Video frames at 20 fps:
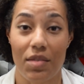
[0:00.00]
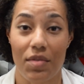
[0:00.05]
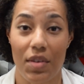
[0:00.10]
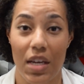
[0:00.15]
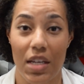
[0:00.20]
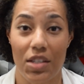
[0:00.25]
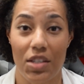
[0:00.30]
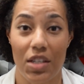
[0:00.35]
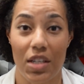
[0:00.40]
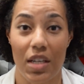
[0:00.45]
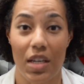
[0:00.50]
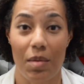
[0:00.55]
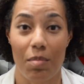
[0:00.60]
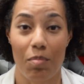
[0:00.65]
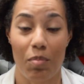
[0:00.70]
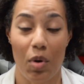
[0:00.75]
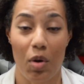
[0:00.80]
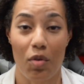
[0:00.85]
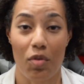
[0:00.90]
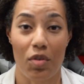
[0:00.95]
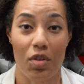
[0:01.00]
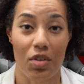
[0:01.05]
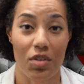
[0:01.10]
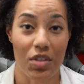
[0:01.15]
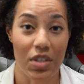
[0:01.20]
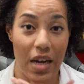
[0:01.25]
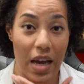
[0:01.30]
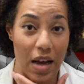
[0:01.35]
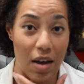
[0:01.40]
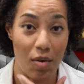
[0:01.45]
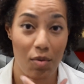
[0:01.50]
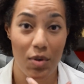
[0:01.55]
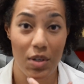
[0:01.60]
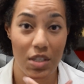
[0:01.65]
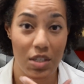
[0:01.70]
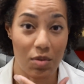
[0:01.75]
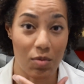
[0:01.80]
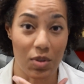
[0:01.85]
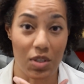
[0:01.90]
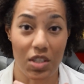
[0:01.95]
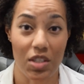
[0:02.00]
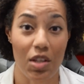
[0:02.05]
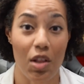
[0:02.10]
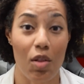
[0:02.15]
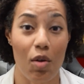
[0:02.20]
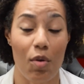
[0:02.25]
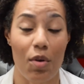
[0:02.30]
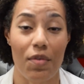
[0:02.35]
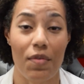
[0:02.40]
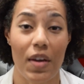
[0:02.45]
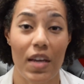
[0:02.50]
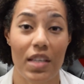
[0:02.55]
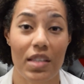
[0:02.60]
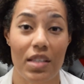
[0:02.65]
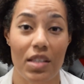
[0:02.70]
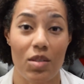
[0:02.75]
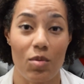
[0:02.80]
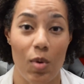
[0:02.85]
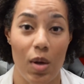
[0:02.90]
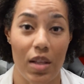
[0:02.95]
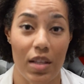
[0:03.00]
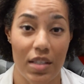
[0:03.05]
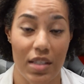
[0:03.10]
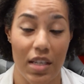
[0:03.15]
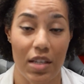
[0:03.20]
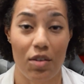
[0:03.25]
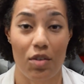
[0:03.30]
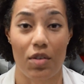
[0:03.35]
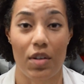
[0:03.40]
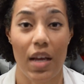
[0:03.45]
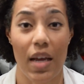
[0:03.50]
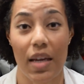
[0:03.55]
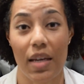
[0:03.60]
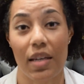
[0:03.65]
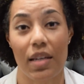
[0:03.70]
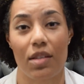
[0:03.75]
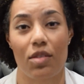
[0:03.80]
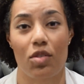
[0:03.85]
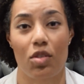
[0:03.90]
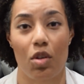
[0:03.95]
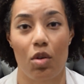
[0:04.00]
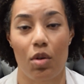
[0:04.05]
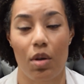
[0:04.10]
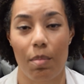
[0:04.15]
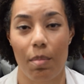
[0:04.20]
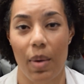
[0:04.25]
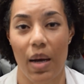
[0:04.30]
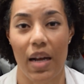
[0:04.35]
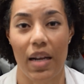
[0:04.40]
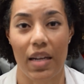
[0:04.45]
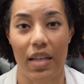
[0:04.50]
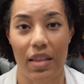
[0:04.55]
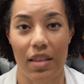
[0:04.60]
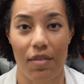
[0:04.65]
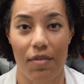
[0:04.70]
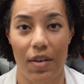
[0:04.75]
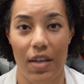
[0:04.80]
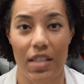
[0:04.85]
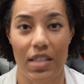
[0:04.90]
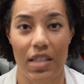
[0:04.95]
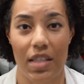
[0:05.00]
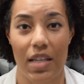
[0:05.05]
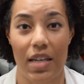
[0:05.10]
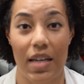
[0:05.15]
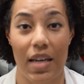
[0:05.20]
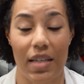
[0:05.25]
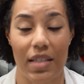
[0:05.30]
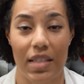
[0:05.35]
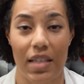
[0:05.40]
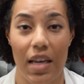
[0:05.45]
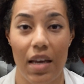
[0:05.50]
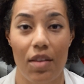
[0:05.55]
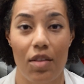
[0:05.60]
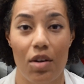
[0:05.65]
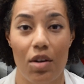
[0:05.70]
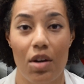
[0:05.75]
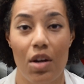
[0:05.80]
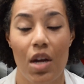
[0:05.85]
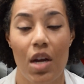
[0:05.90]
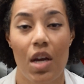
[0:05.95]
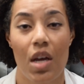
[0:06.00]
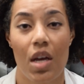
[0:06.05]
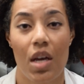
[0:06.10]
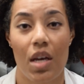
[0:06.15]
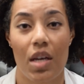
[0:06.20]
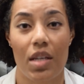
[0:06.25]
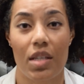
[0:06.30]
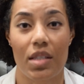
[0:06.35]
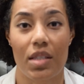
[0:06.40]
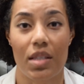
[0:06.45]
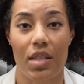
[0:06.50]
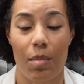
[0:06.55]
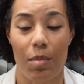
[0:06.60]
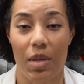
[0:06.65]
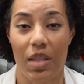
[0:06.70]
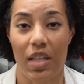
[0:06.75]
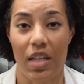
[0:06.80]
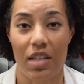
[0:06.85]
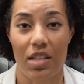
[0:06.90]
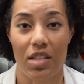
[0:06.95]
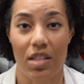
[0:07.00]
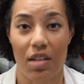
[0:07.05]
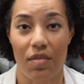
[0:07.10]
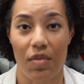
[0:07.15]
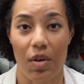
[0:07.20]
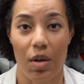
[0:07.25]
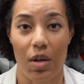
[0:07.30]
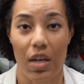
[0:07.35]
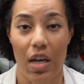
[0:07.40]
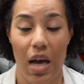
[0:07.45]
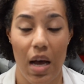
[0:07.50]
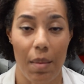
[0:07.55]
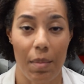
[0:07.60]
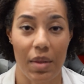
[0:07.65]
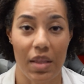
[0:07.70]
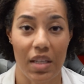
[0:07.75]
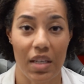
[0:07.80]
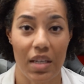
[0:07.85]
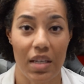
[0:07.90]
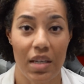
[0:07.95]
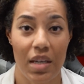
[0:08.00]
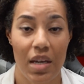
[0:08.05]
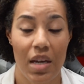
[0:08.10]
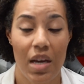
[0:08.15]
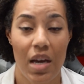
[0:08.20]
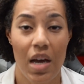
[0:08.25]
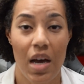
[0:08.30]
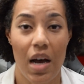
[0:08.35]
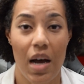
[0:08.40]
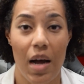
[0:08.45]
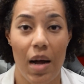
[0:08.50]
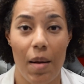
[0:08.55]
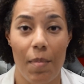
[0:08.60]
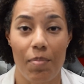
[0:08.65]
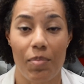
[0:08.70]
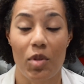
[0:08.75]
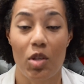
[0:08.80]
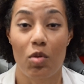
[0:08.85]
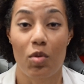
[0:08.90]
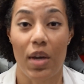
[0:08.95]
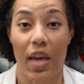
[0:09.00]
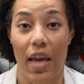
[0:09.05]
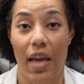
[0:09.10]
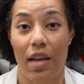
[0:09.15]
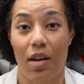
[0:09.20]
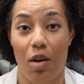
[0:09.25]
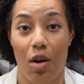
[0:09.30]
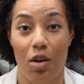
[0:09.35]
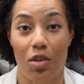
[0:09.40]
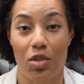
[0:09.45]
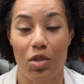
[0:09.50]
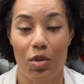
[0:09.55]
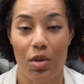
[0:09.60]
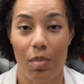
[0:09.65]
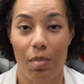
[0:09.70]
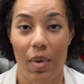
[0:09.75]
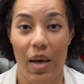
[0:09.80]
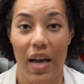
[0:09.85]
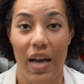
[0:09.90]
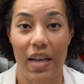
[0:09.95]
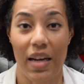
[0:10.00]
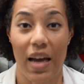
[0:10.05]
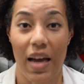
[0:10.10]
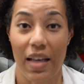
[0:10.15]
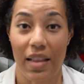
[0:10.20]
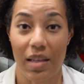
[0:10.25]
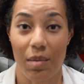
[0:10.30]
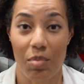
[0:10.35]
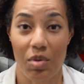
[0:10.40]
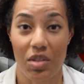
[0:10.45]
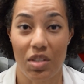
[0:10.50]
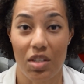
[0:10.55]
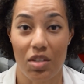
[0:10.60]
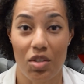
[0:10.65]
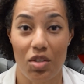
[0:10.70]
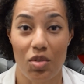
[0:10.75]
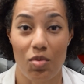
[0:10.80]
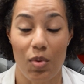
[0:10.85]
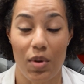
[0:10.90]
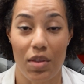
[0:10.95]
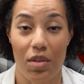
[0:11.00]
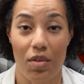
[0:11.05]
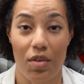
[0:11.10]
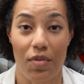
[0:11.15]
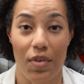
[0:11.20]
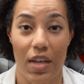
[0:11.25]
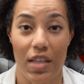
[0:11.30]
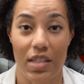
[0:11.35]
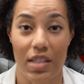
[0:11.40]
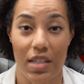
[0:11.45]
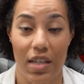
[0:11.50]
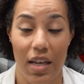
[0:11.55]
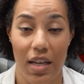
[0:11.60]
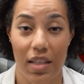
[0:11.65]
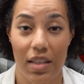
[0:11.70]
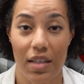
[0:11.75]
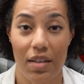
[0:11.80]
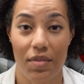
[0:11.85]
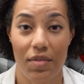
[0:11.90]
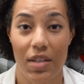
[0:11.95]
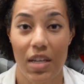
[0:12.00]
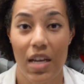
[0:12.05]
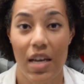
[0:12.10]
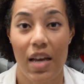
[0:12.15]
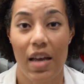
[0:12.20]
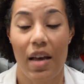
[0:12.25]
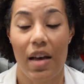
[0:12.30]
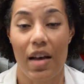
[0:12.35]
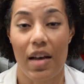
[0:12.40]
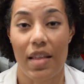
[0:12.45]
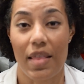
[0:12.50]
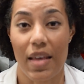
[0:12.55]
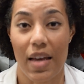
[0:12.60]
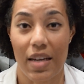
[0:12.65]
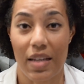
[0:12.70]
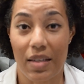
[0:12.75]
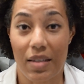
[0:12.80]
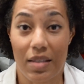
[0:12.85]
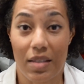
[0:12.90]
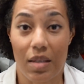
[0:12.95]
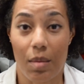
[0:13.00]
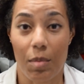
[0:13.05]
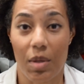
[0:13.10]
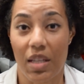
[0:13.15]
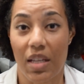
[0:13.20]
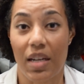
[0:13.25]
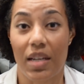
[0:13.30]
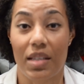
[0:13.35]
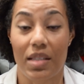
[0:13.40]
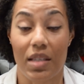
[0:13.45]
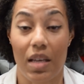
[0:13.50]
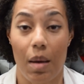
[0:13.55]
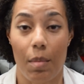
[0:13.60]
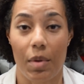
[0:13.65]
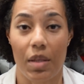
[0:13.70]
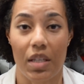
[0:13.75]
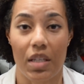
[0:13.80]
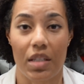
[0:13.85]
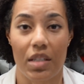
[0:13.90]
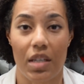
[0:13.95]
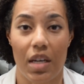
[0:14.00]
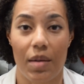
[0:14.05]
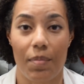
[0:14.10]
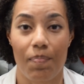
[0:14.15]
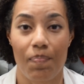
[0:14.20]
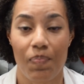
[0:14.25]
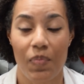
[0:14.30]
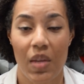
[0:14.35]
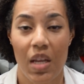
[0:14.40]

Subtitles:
of aging in both your jowl region, which is the lower face, as well as in your neck. And so combining the face and the neck together is something that is done very commonly. You can also combine eyelid procedures with your face and neck lift. That is something that is commonly done.